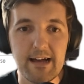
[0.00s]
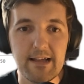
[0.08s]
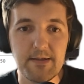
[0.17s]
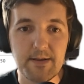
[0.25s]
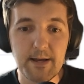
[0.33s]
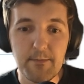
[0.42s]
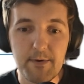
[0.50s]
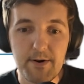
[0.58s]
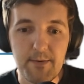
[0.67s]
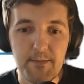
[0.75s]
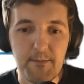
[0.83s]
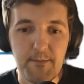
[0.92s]
December,
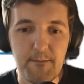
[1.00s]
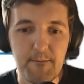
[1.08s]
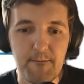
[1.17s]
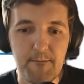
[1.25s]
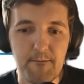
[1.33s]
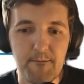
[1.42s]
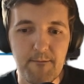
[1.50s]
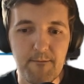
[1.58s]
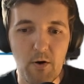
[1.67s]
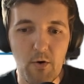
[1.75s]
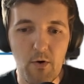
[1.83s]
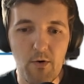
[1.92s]

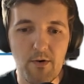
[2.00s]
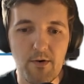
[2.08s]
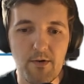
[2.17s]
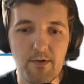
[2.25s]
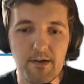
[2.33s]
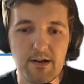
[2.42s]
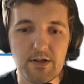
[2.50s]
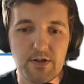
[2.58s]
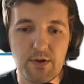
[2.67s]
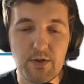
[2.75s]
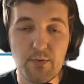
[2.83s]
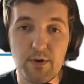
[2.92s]

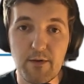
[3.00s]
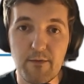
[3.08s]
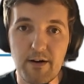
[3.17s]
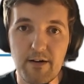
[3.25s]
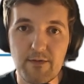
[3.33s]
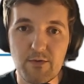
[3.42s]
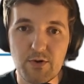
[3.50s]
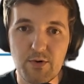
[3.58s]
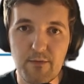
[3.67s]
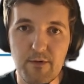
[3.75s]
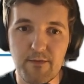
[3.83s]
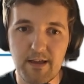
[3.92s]
325 to
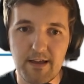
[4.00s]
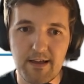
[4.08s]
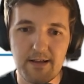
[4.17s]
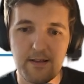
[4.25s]
350.